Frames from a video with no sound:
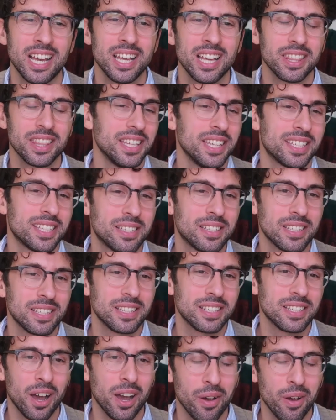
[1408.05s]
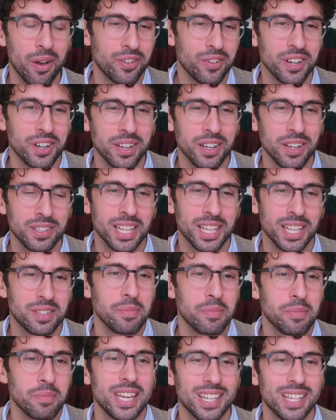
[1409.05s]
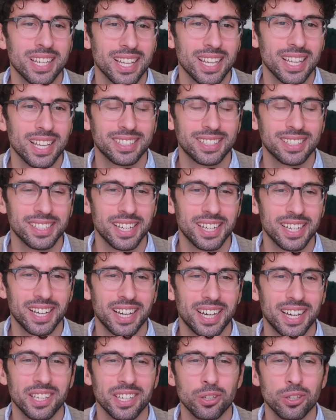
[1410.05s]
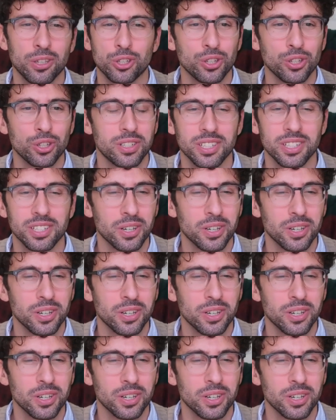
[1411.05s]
This, however, doesn't mean that you should,